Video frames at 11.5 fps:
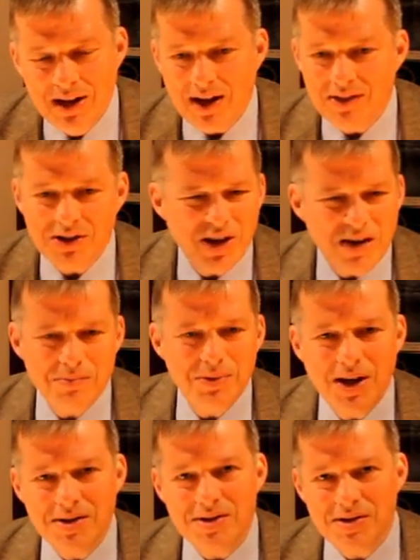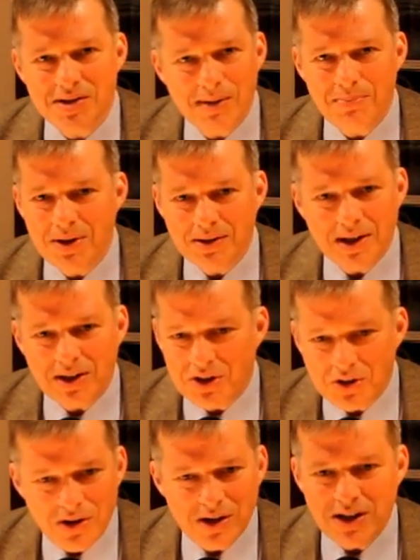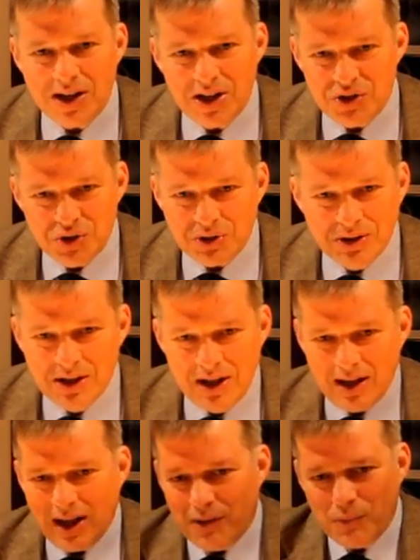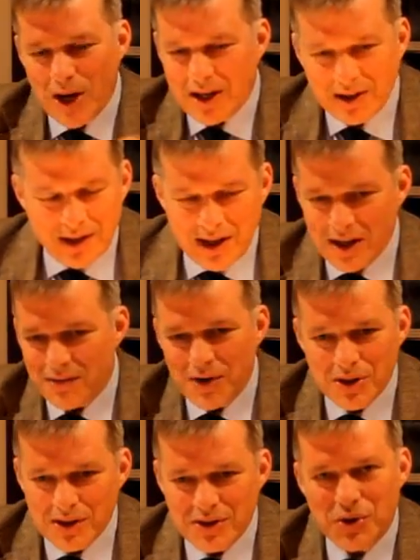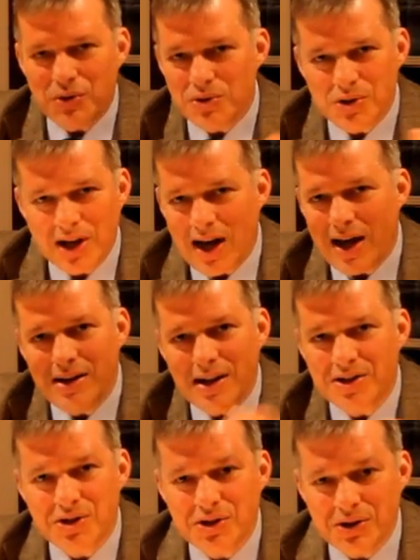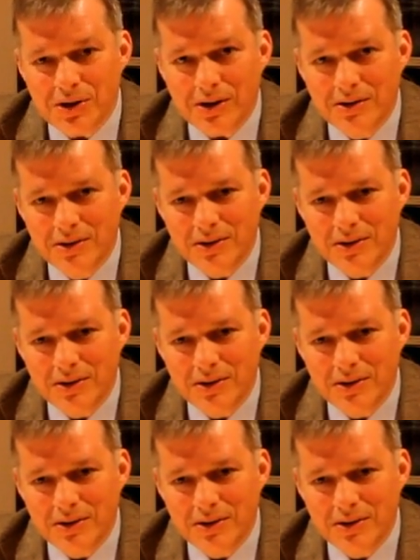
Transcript: and the government has to step in like a guardian angel and regulate everything so there's cod next year.